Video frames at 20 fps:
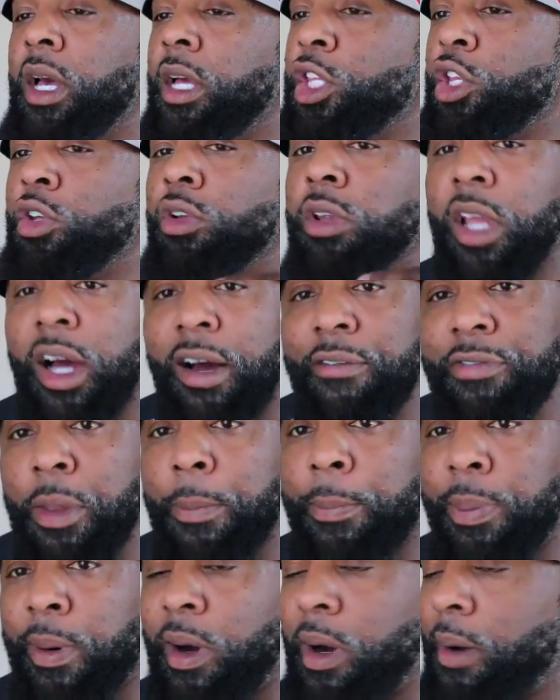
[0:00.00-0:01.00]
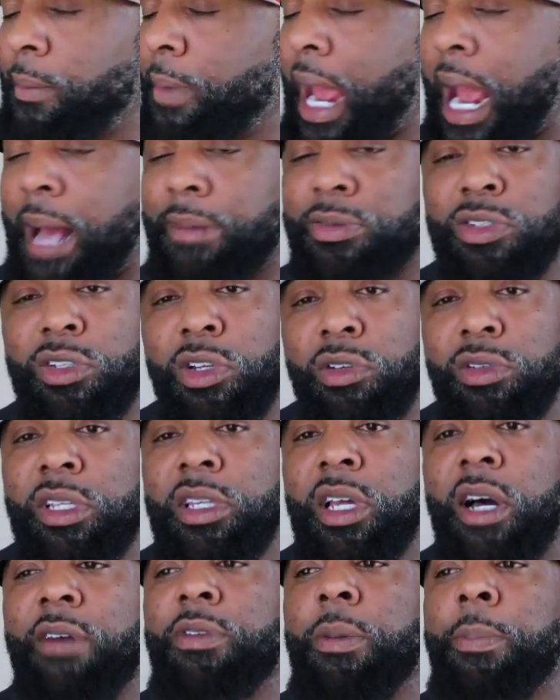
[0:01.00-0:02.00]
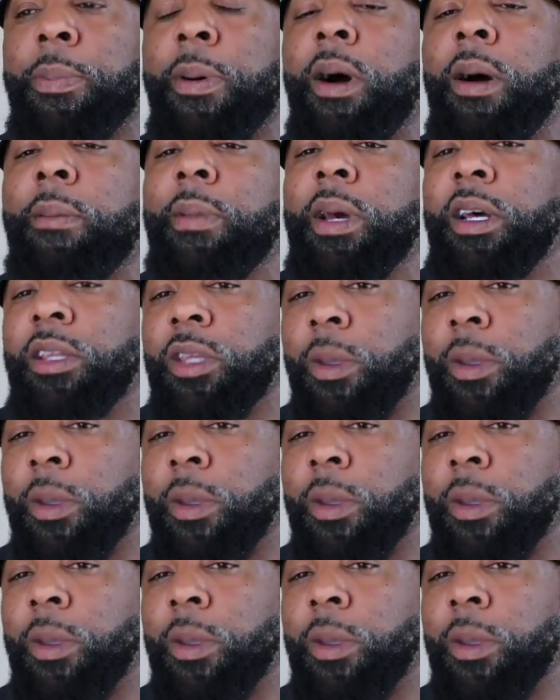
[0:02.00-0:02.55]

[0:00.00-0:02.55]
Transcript: You love the pump, absolutely love the pump.